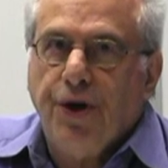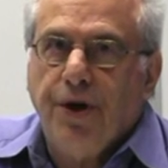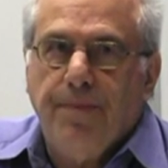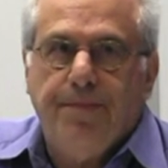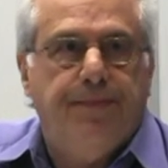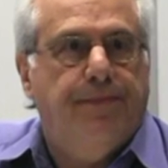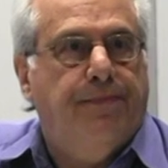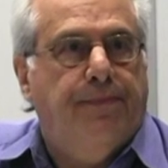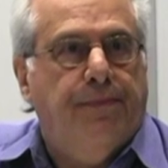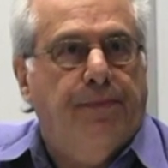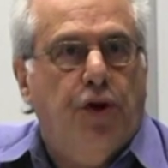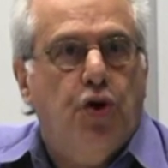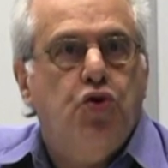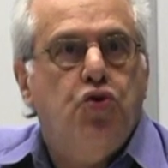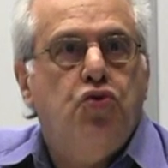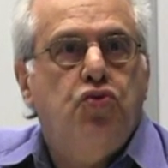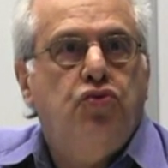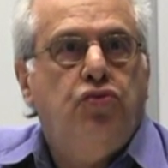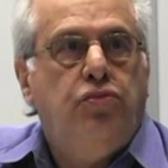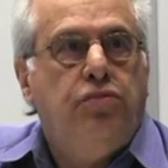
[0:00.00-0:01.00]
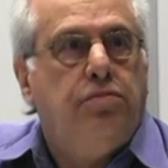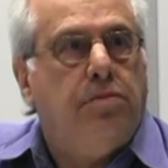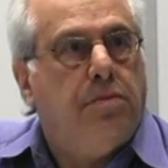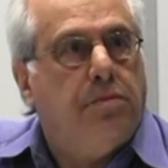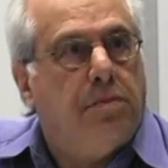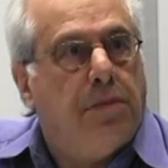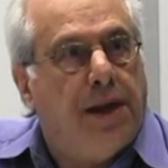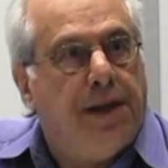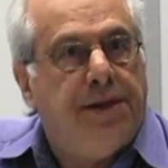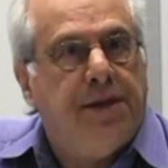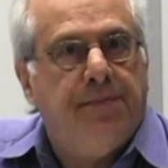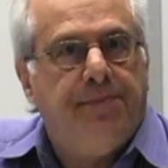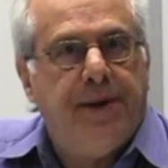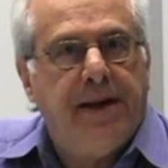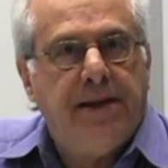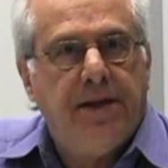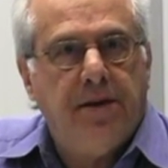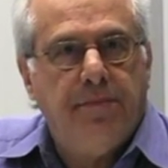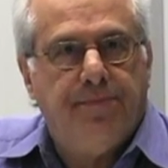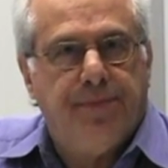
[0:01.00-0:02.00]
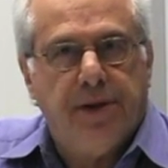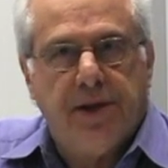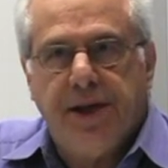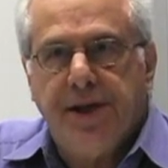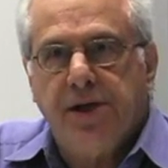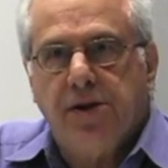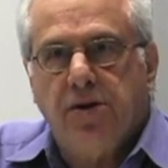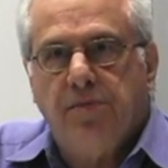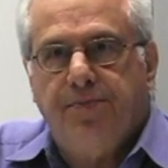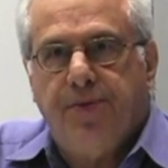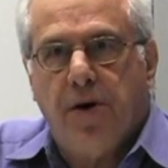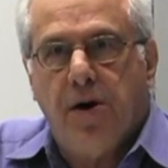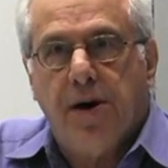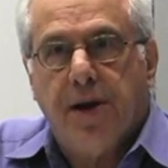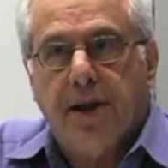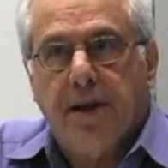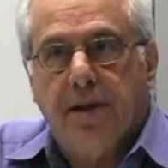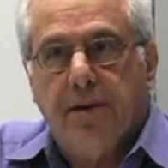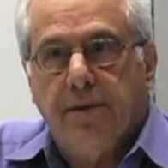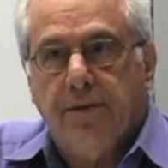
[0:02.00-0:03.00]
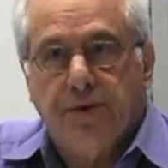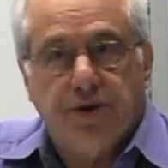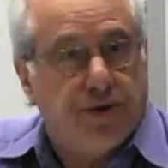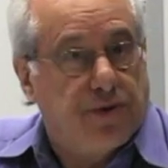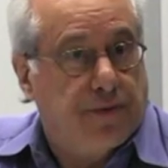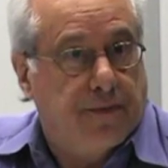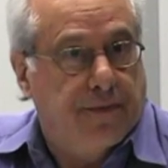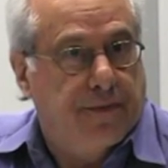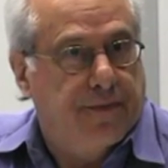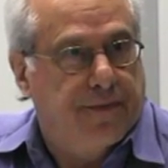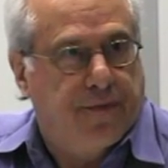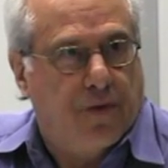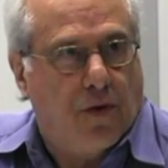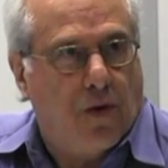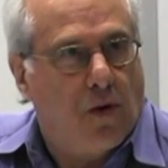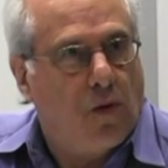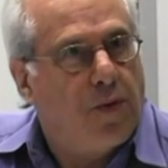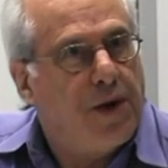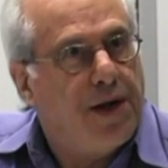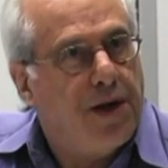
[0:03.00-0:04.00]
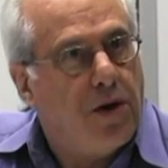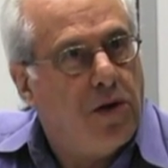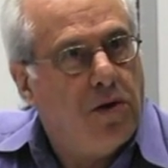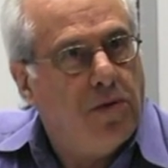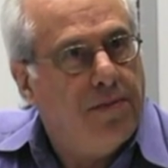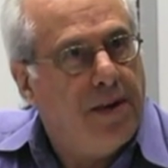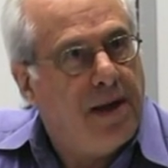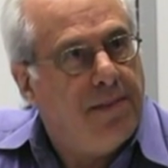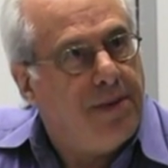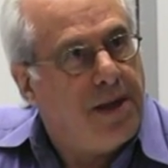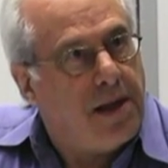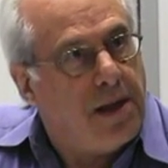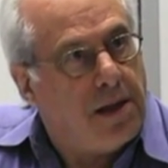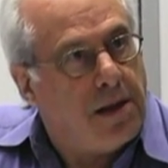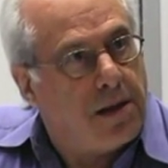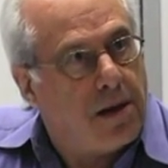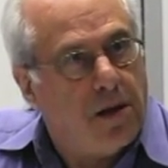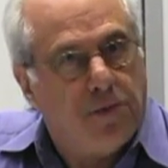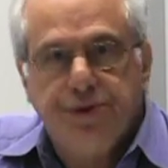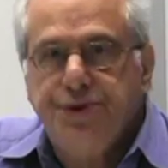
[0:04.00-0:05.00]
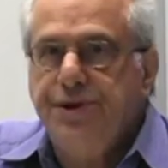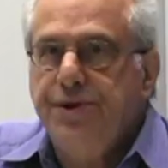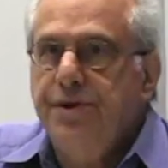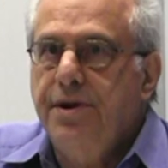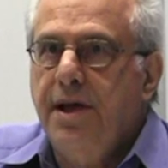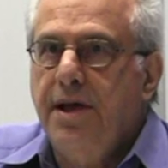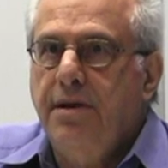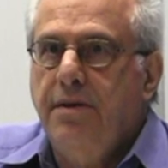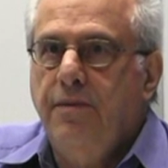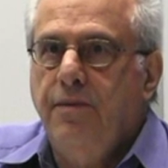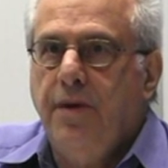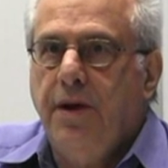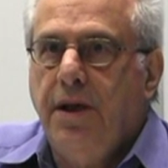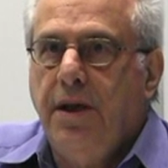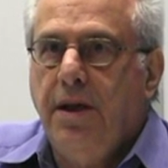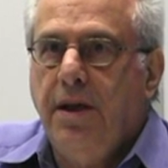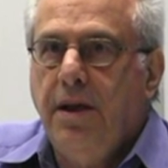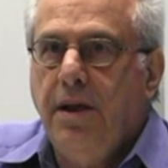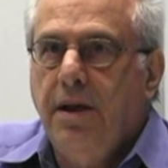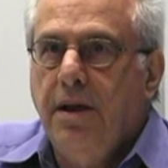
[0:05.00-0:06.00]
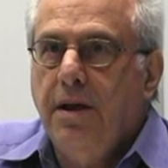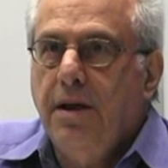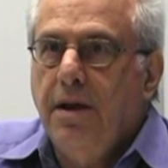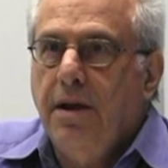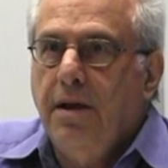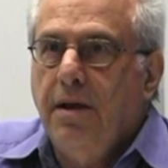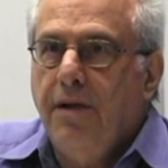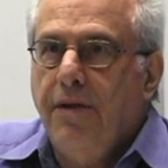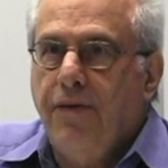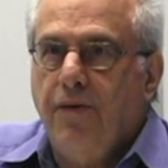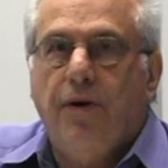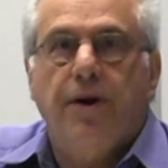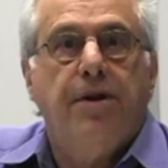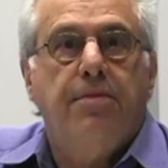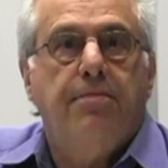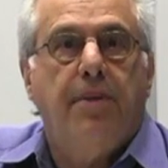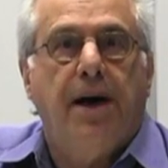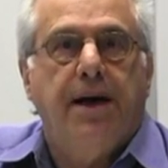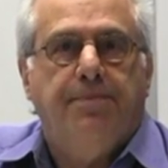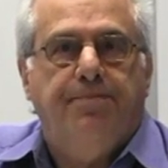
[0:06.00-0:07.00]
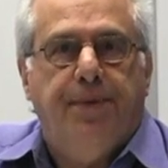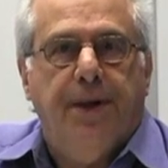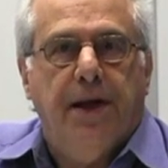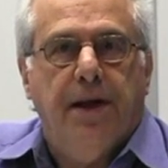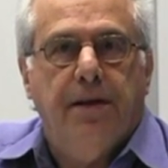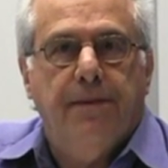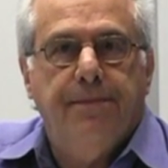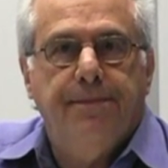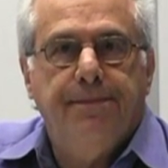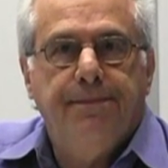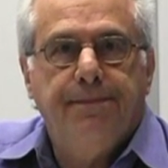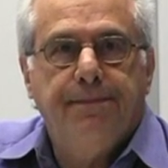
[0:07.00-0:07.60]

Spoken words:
would a new independent political party, which for all we know may be closer than we thought it might be,